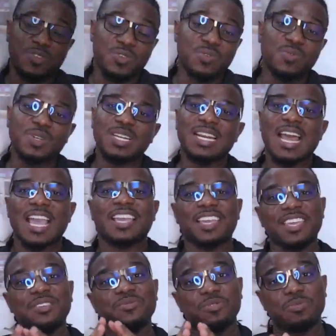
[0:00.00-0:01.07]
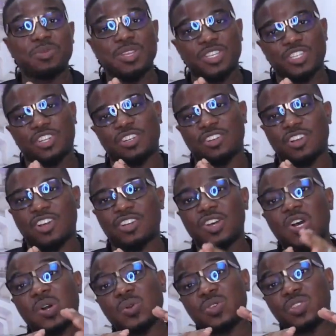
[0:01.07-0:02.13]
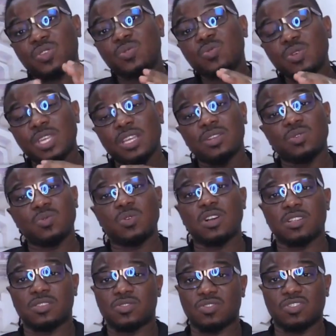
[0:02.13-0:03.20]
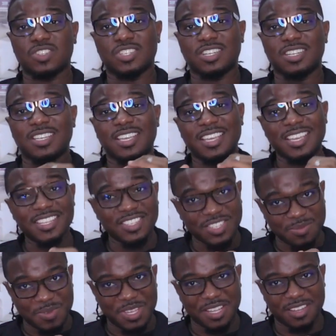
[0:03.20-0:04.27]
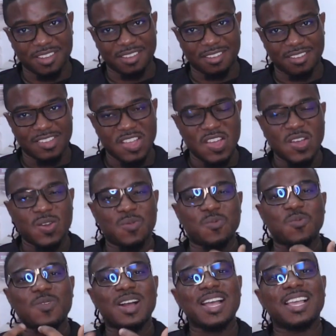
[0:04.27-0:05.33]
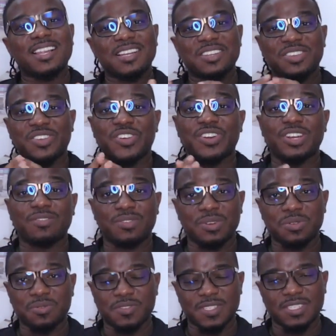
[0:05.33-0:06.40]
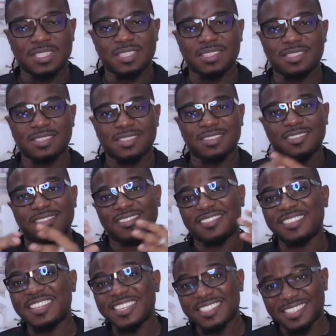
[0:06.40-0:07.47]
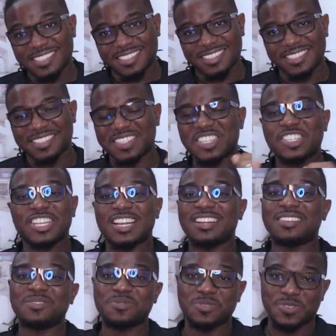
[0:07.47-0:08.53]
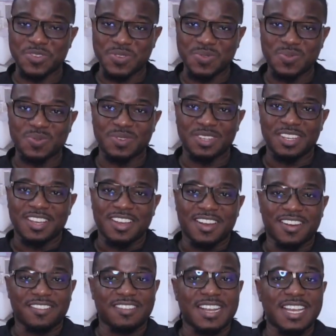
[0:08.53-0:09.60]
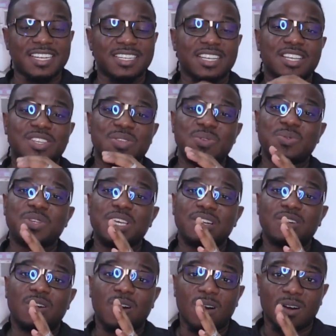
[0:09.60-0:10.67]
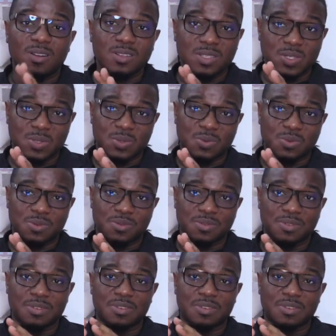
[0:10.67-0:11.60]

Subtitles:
you would like information on how you can do construction in Jamaica while you're living overseas, this is the channel for you. All right. You can also